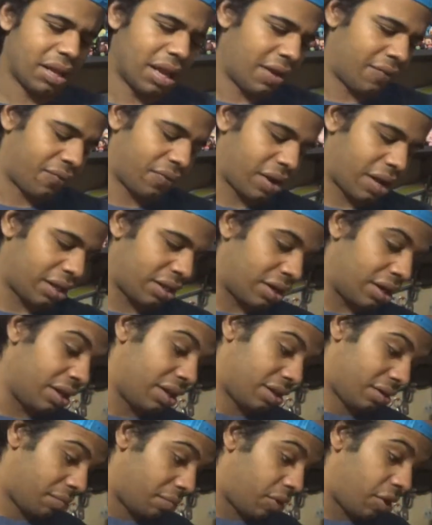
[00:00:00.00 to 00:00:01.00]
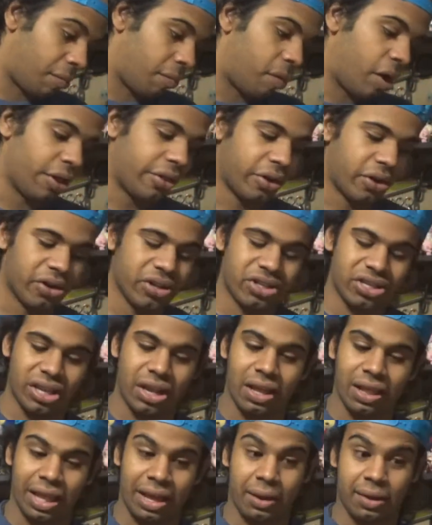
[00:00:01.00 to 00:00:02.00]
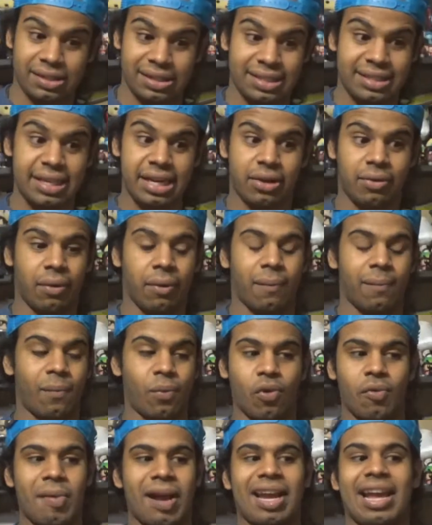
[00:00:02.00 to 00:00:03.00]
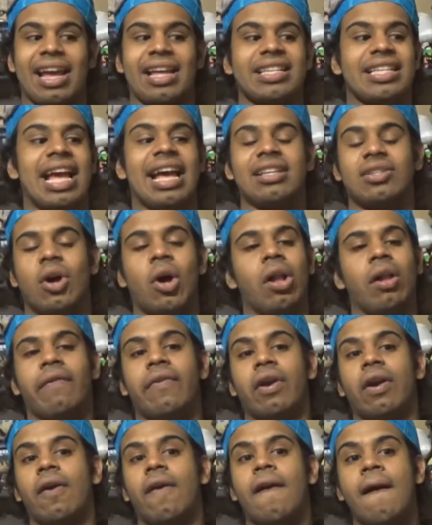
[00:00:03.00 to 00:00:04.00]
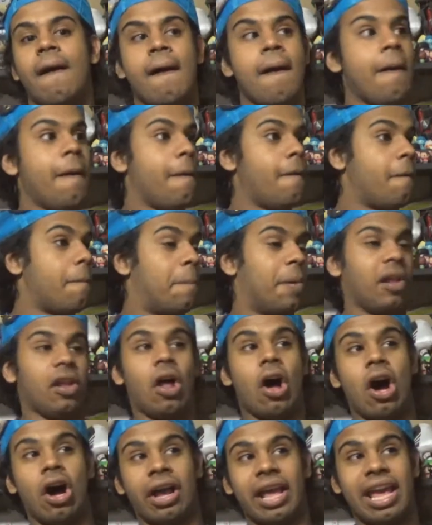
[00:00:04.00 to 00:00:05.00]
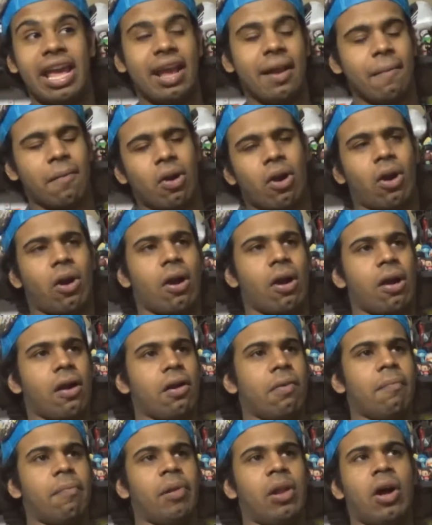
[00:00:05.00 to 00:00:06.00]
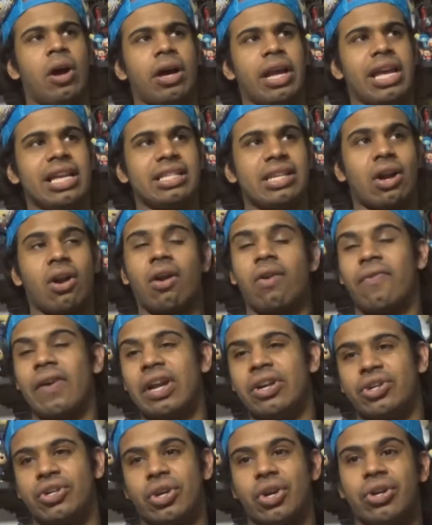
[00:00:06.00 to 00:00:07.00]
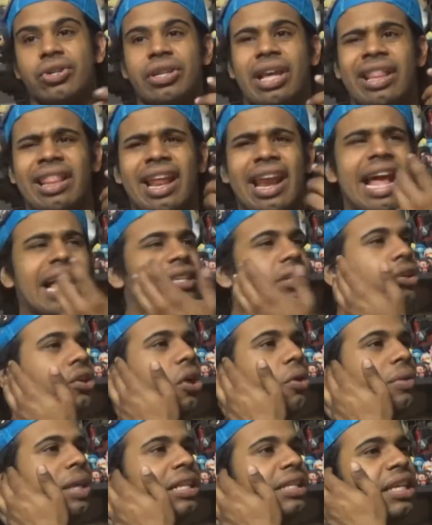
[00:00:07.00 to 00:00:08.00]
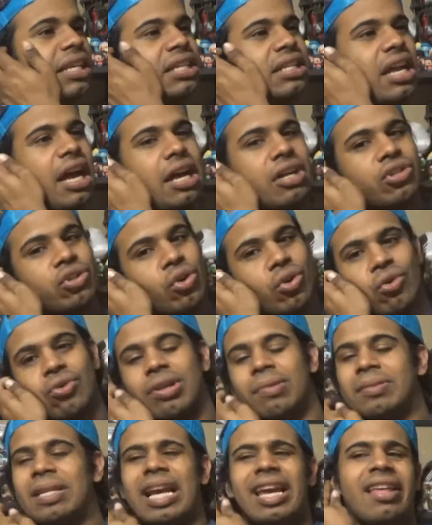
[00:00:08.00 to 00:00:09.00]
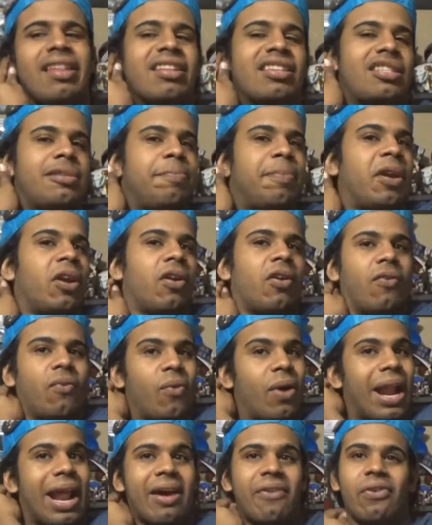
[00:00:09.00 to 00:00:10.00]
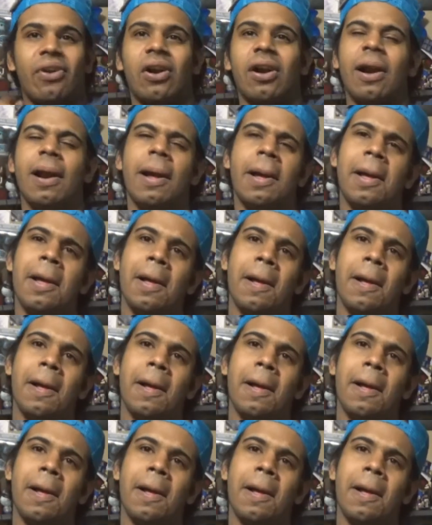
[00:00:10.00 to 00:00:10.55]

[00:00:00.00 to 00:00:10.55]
I forgot that their their mother's like secret room, I guess, that has all of her belonging, her uh, belongings, and her adventures, and then it has a note that says, "Scrooge, I'm taking the spear of whatever."